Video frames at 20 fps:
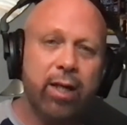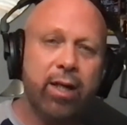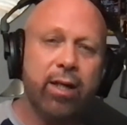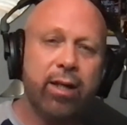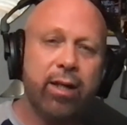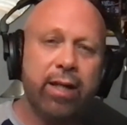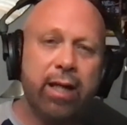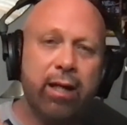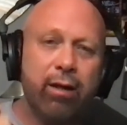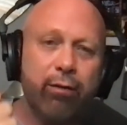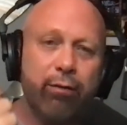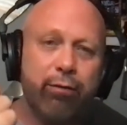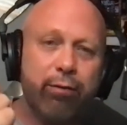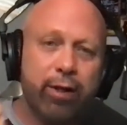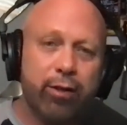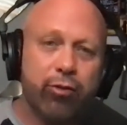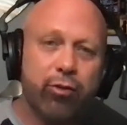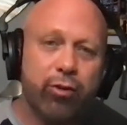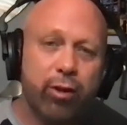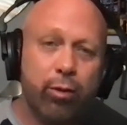it now
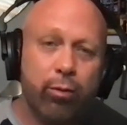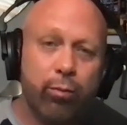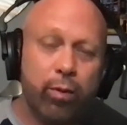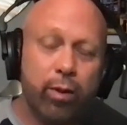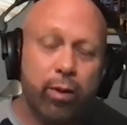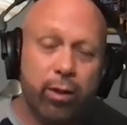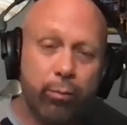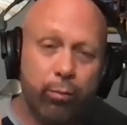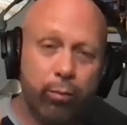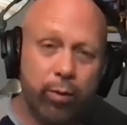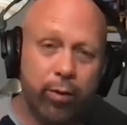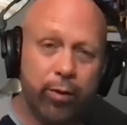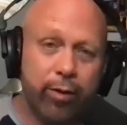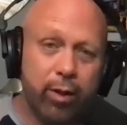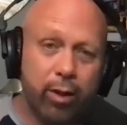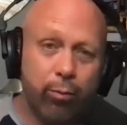affects a, a, a